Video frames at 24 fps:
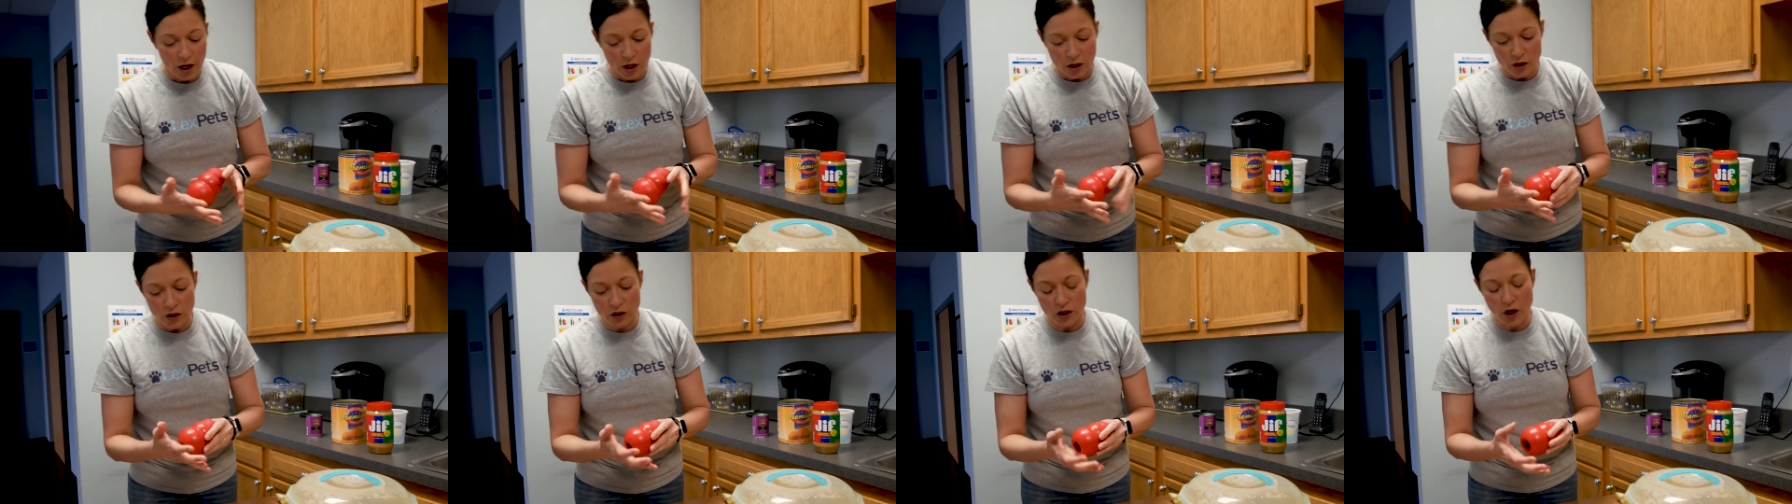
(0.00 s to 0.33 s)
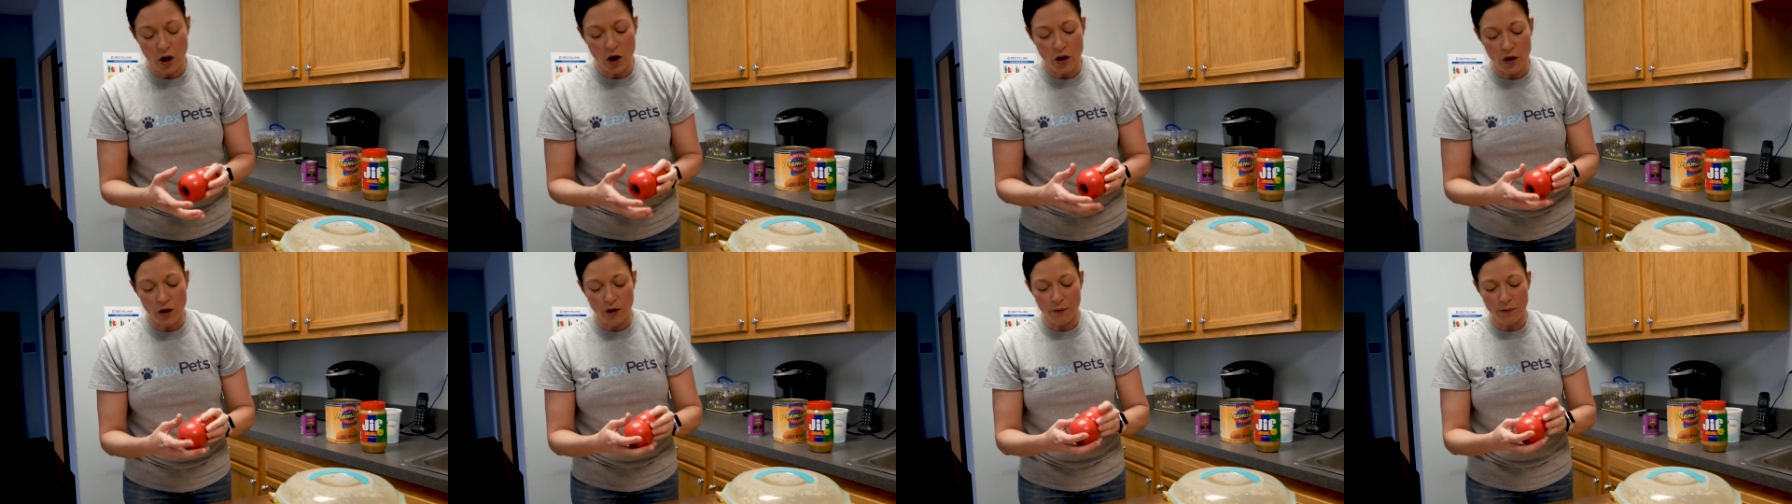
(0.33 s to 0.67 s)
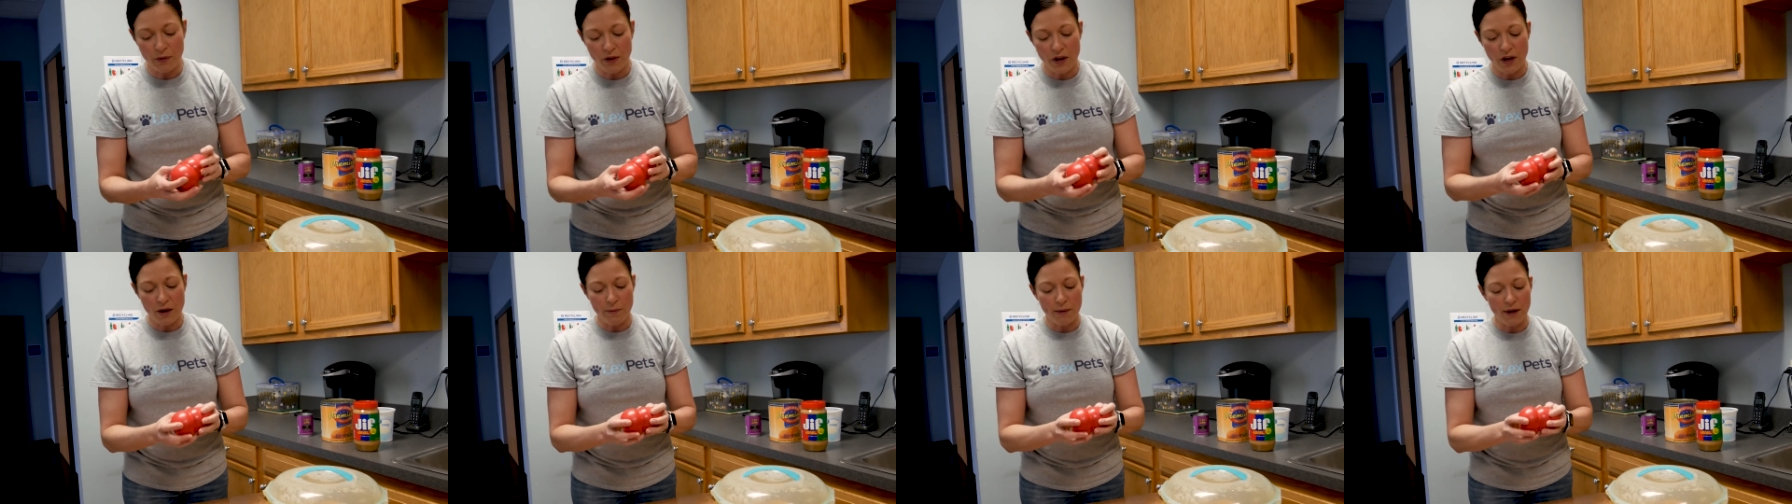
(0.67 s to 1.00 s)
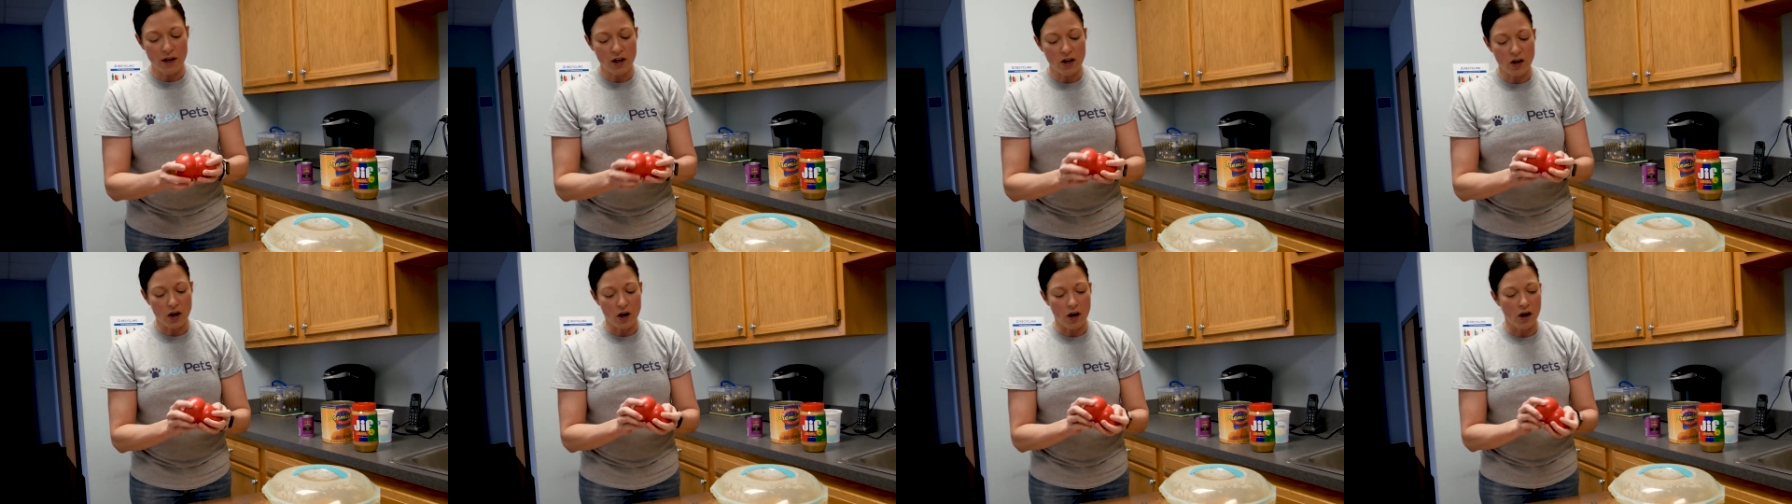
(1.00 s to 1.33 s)
So the thing
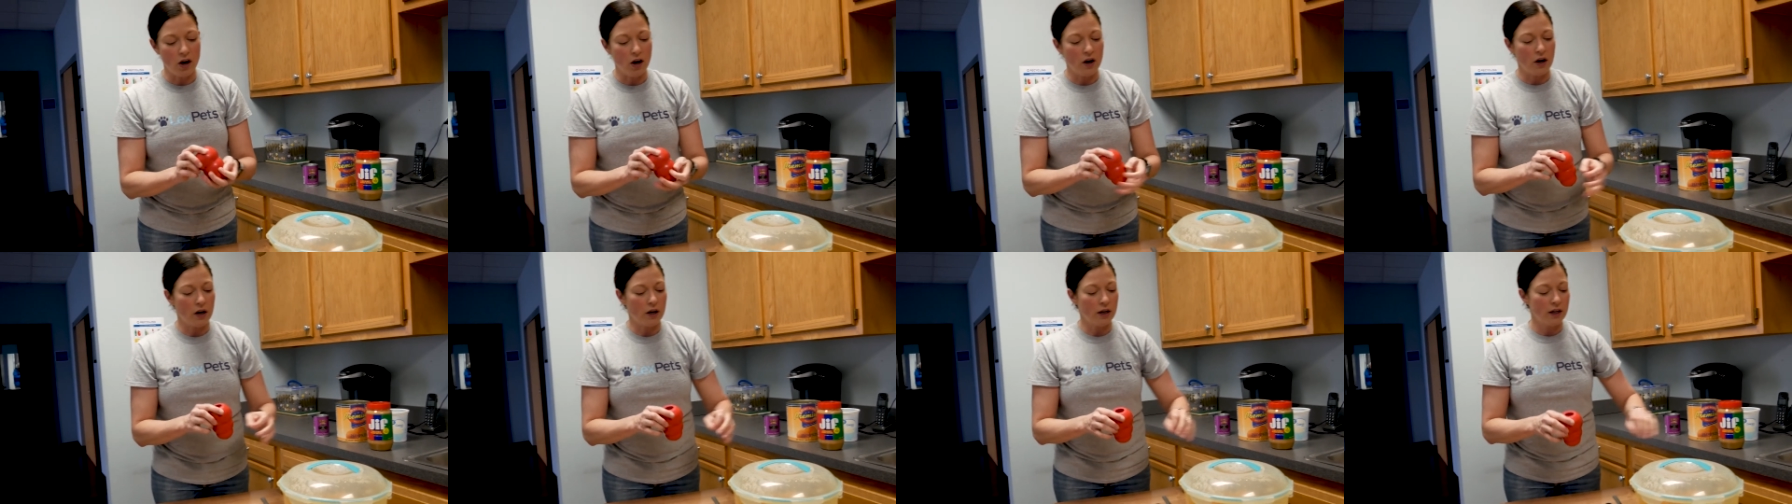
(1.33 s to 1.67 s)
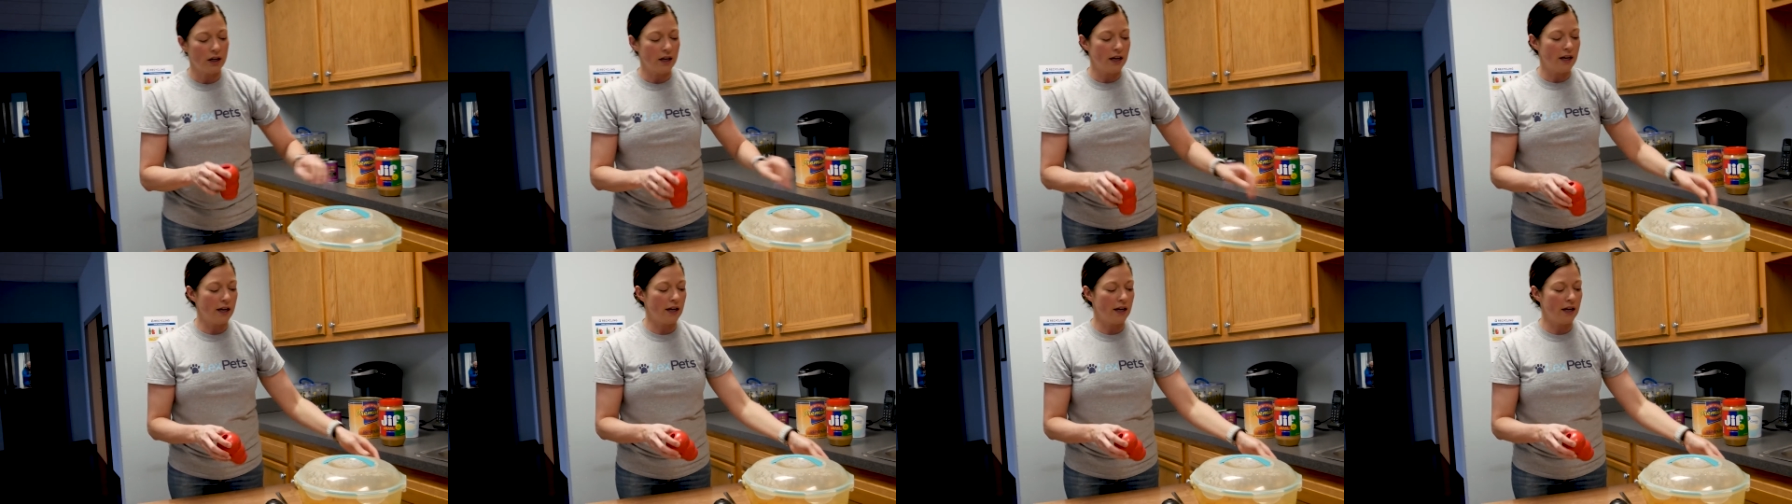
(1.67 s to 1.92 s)
about a Kong